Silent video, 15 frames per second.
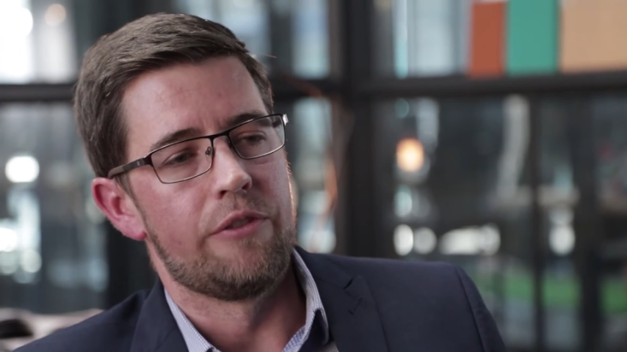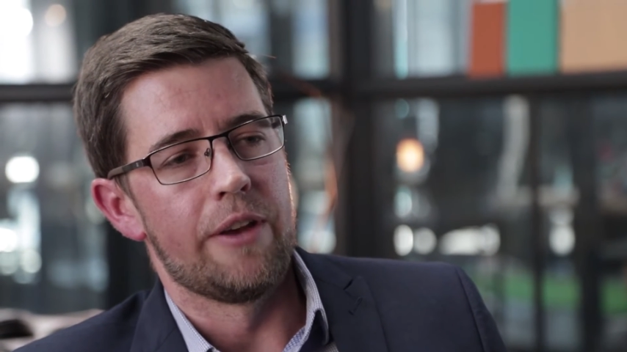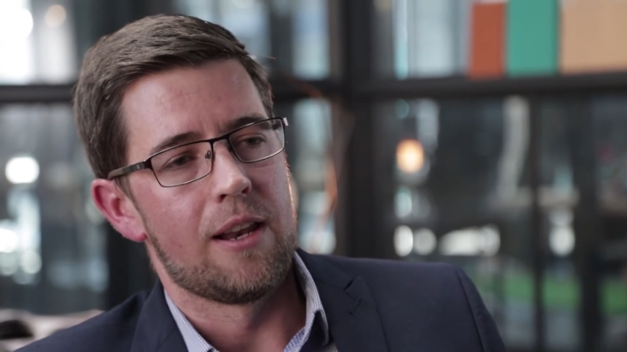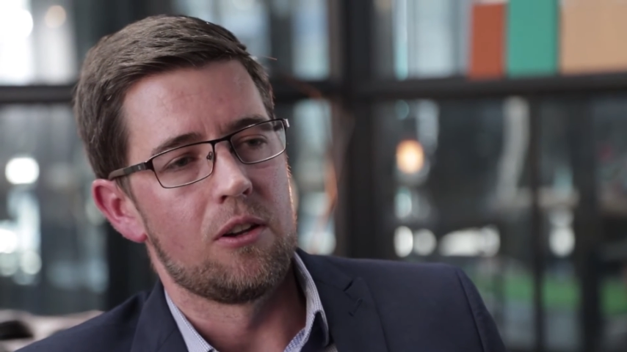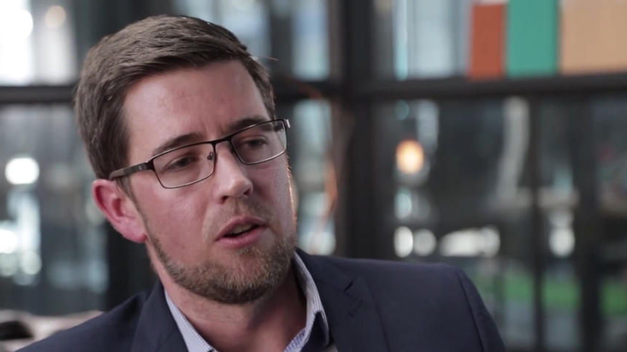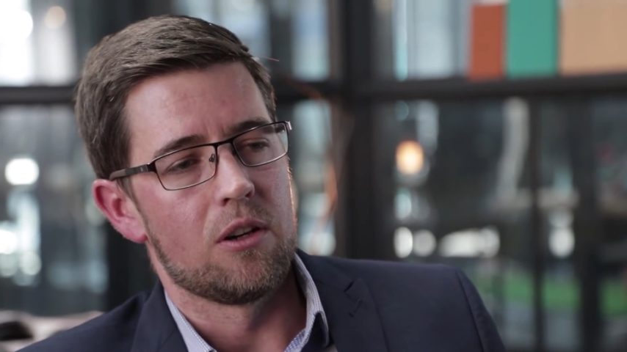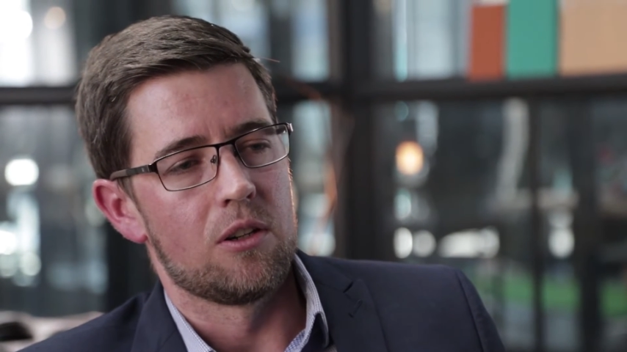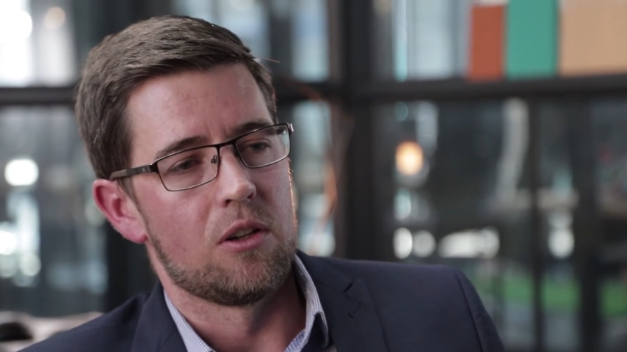
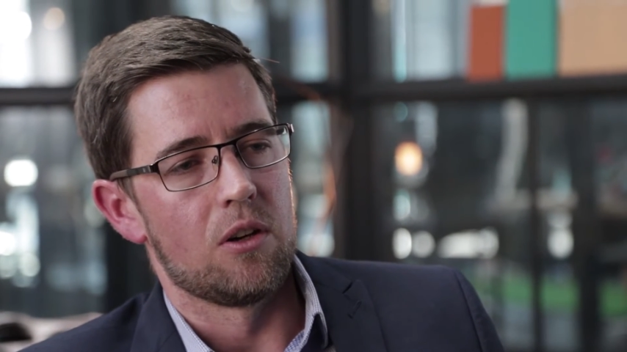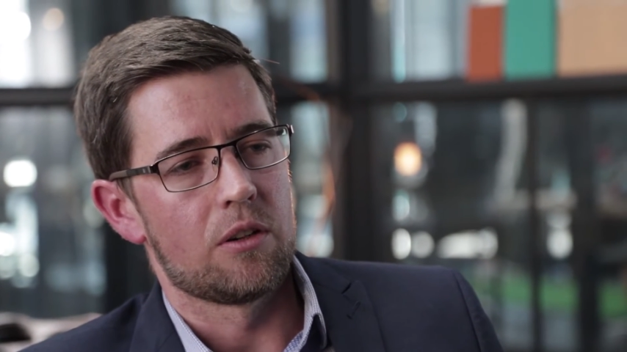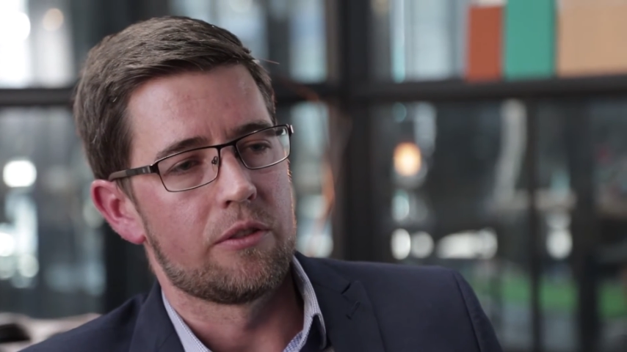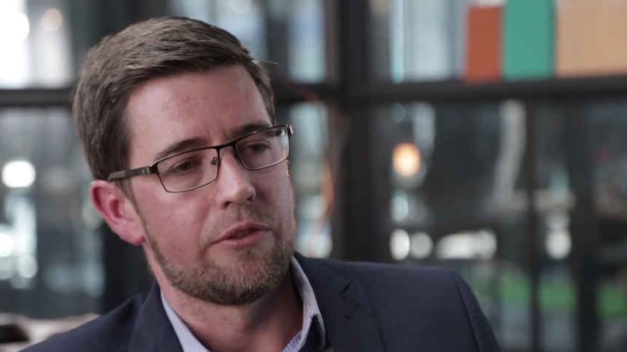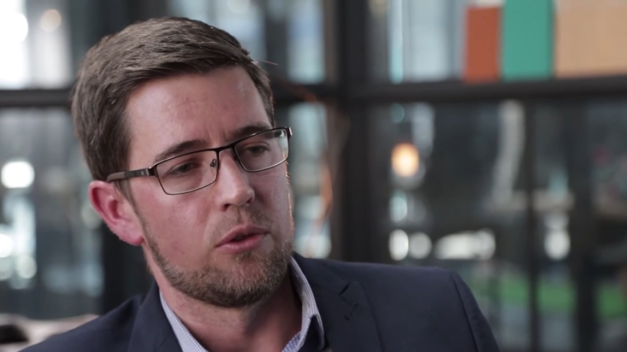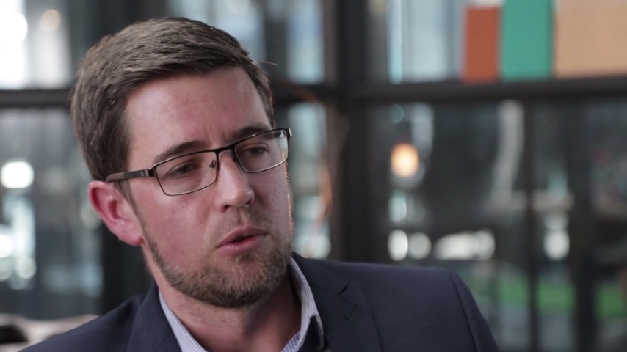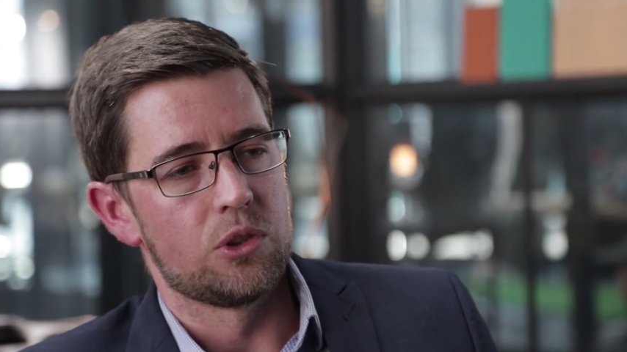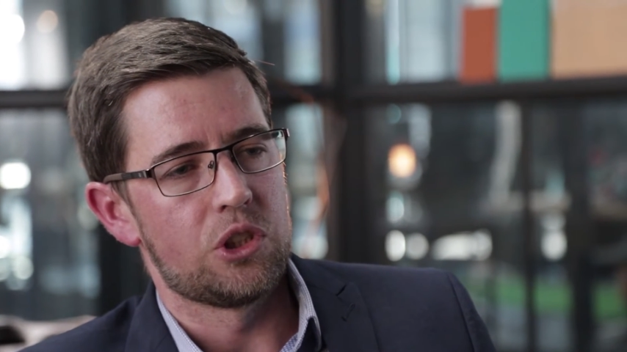value unlock
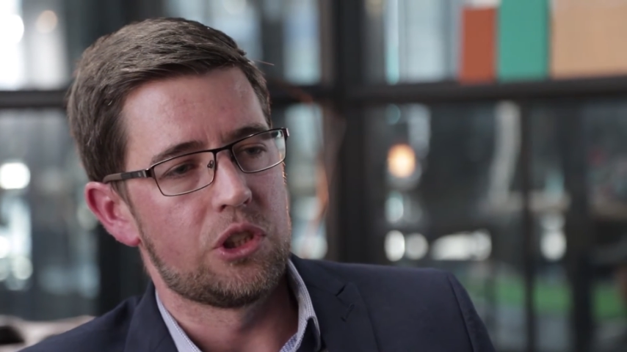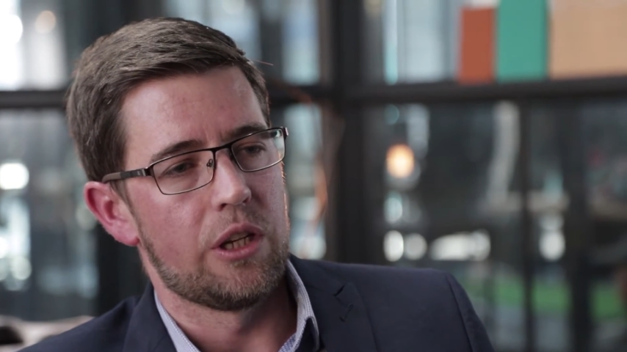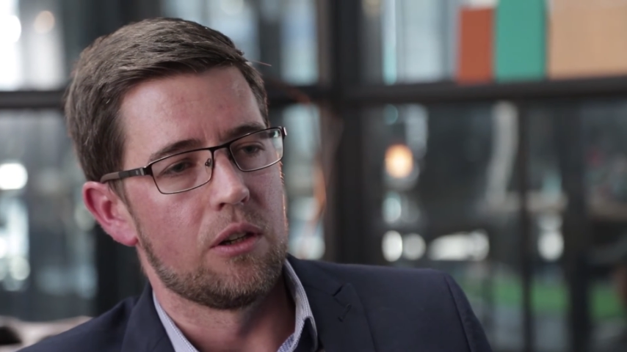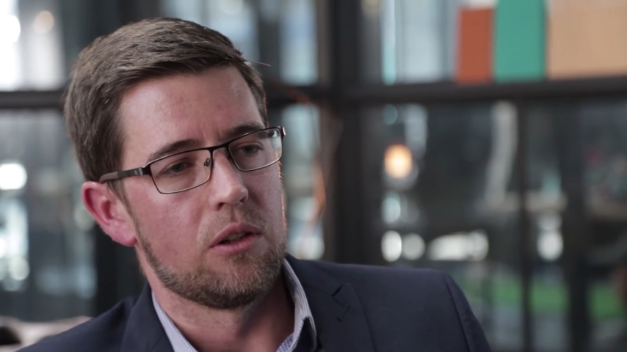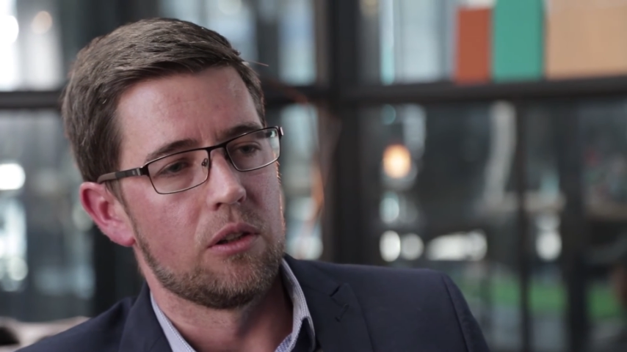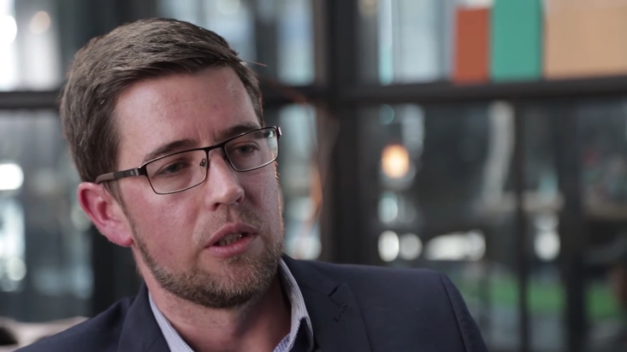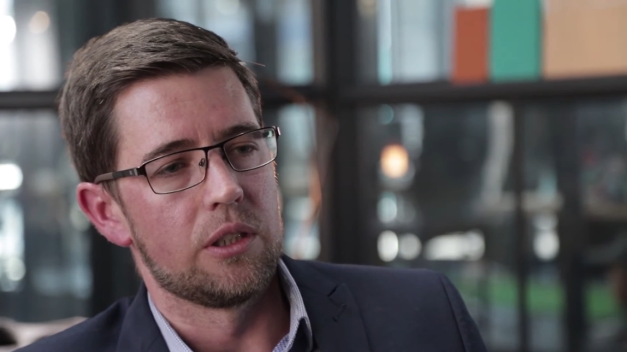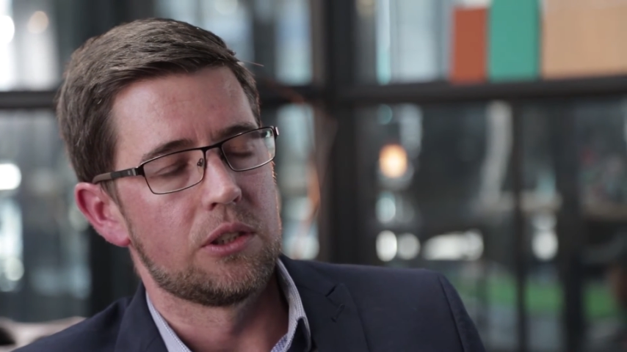for
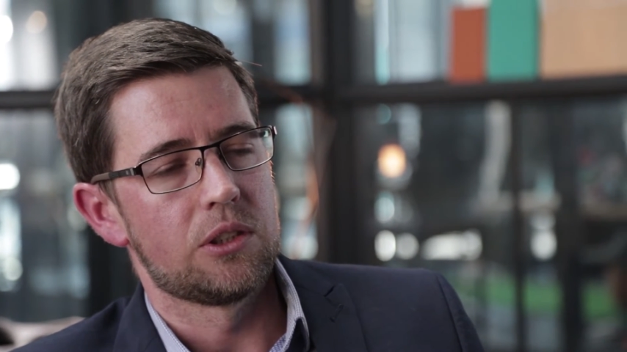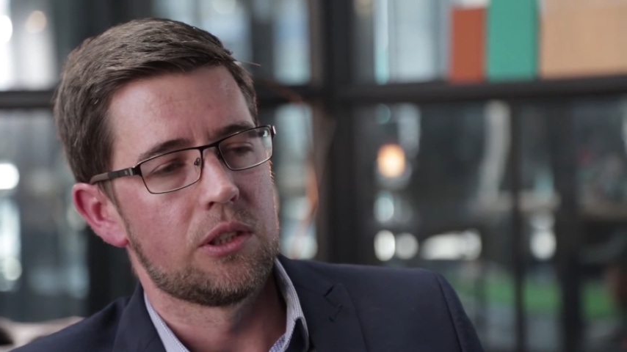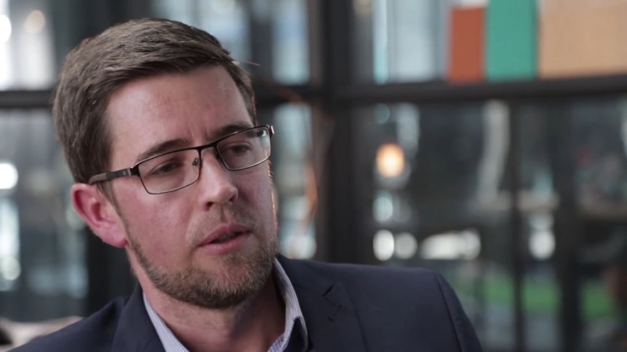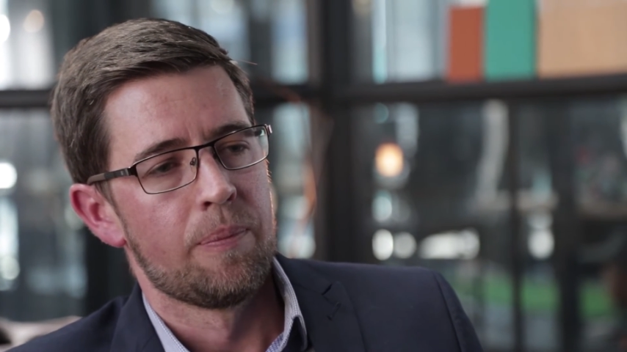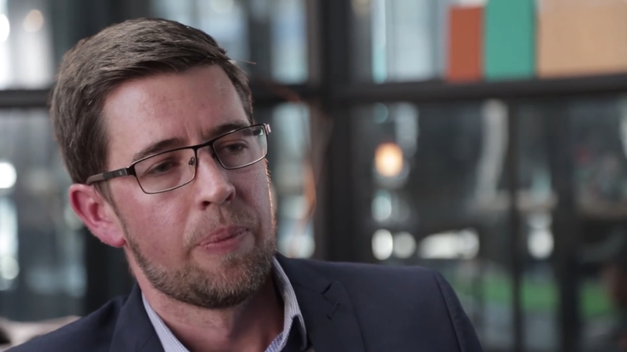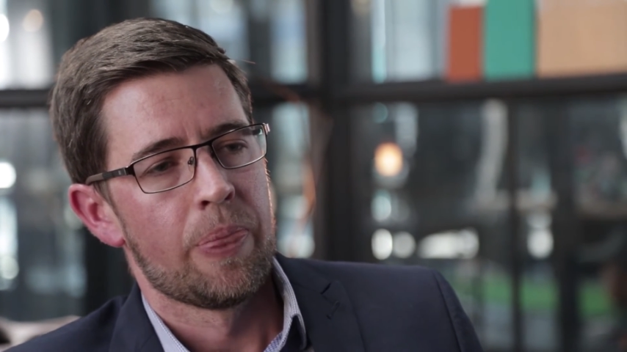shareholders.